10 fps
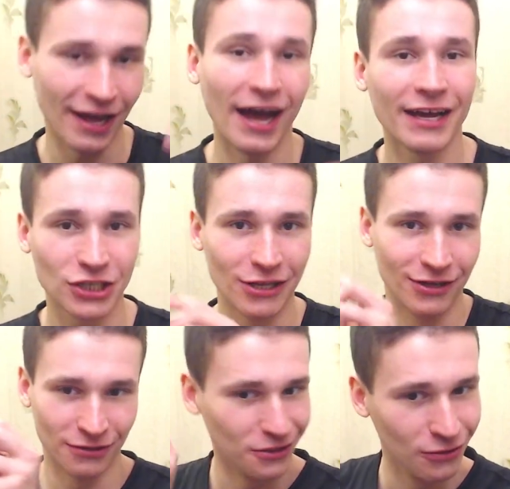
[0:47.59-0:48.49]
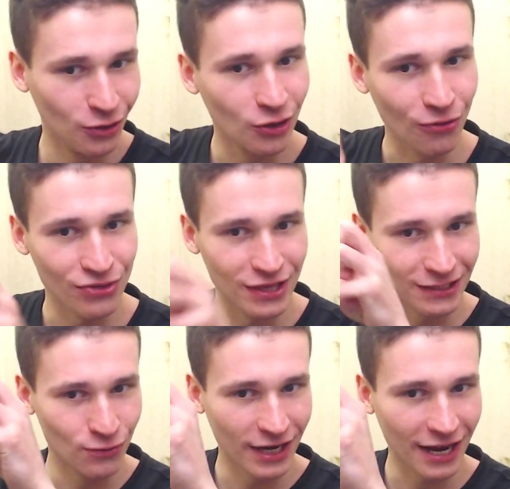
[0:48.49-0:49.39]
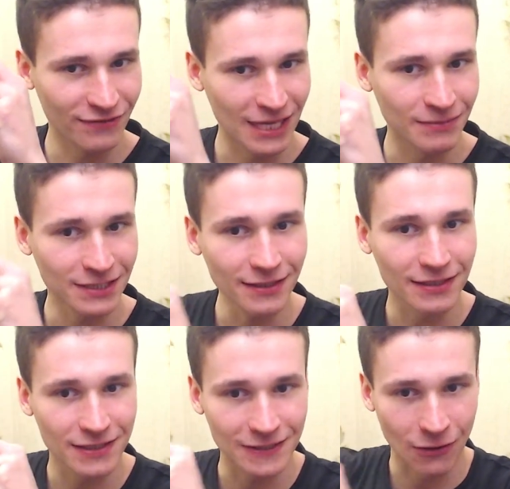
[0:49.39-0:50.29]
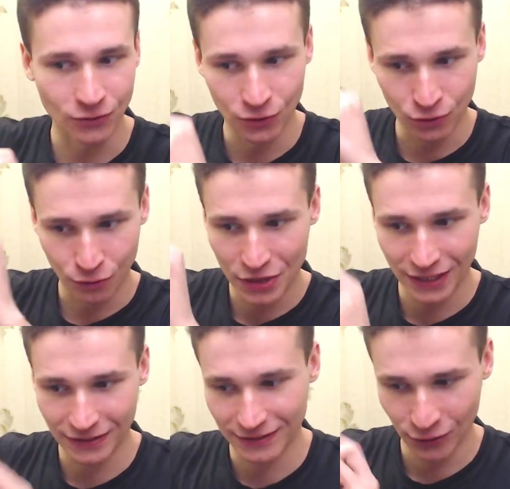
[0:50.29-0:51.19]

Actually, you know that we have some settings on YouTube that